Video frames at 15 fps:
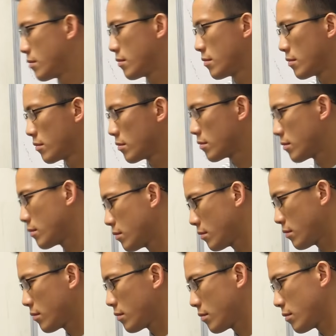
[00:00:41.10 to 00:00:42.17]

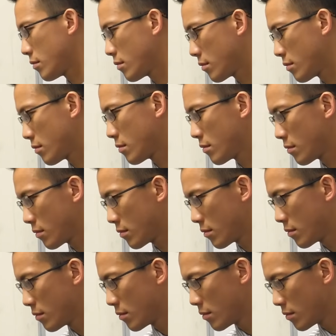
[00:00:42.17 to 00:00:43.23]

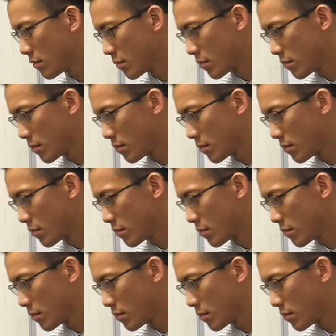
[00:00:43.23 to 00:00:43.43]
(silence)